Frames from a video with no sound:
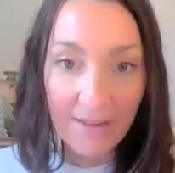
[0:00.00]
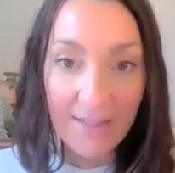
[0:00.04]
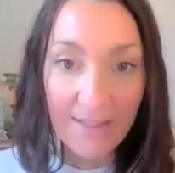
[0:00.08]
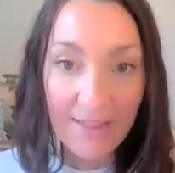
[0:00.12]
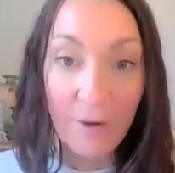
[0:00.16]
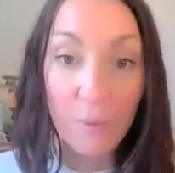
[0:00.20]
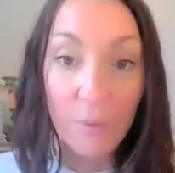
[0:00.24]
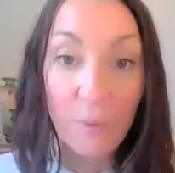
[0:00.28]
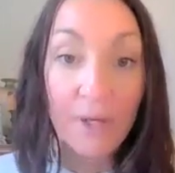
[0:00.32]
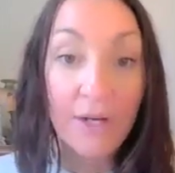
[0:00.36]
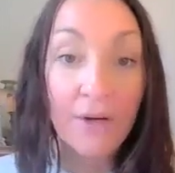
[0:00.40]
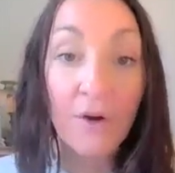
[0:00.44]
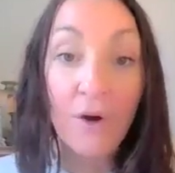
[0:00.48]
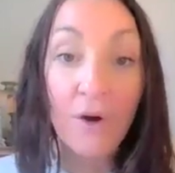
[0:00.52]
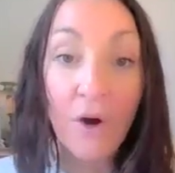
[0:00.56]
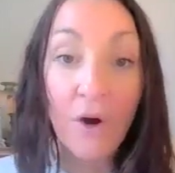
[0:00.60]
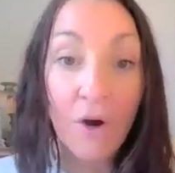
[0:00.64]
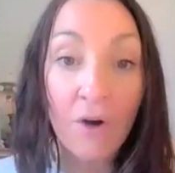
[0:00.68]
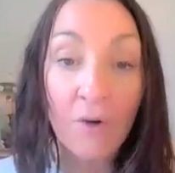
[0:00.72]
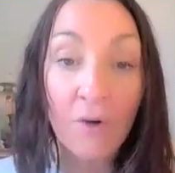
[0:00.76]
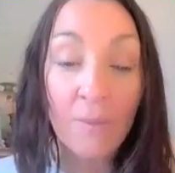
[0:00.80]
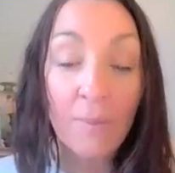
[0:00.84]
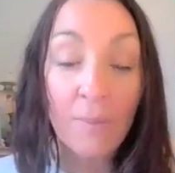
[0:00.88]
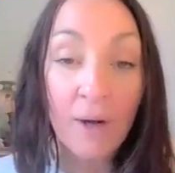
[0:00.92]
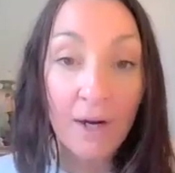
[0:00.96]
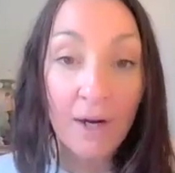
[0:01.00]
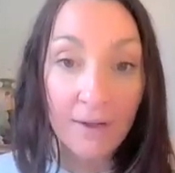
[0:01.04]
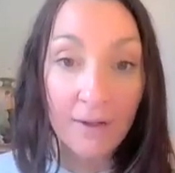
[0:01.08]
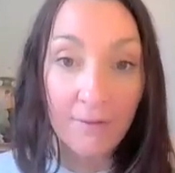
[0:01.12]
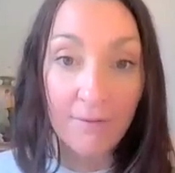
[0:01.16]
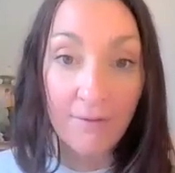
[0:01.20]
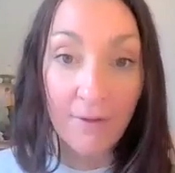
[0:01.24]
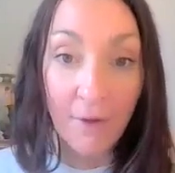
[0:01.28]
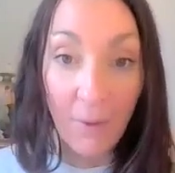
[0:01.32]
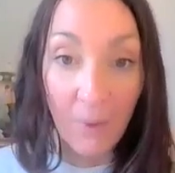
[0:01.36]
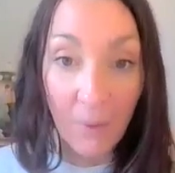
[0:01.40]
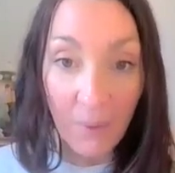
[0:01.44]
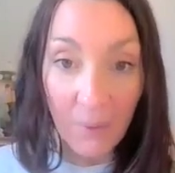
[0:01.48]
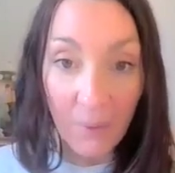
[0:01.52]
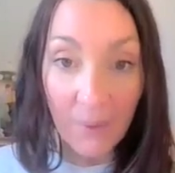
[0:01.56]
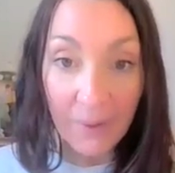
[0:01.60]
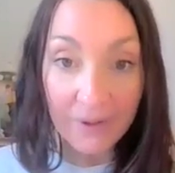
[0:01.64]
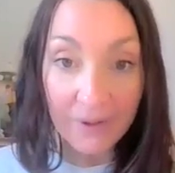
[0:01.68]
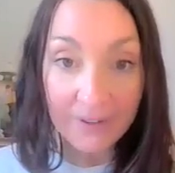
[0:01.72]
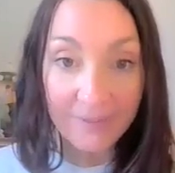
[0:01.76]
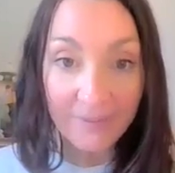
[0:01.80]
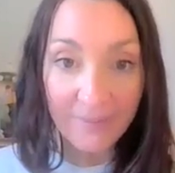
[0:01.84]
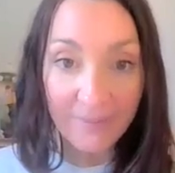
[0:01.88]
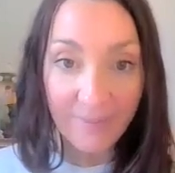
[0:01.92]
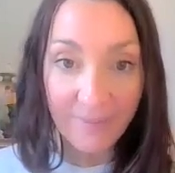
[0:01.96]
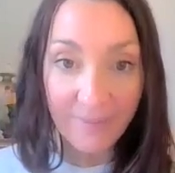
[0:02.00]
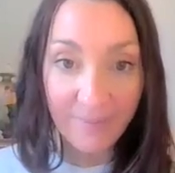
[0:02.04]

that we are all part of the whole,